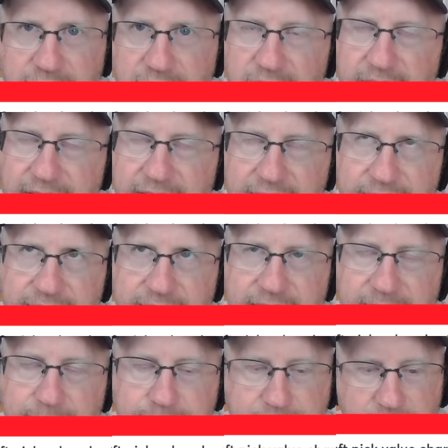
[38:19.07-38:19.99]
Oh, I hate
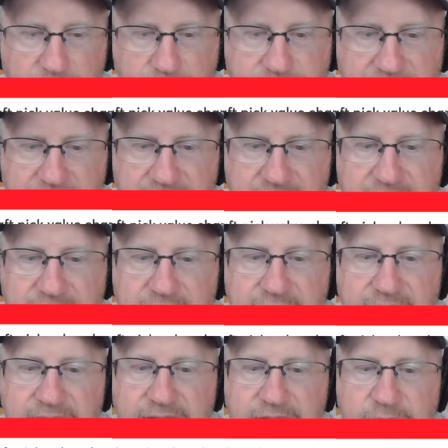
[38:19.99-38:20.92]
that. But okay.
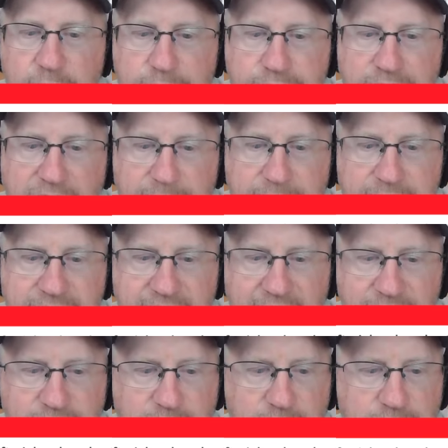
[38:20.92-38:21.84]
It would probably
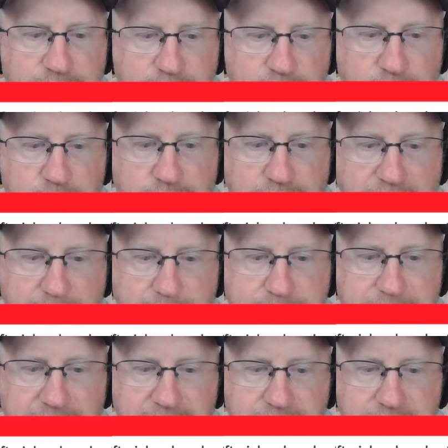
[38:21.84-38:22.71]
take their third round pick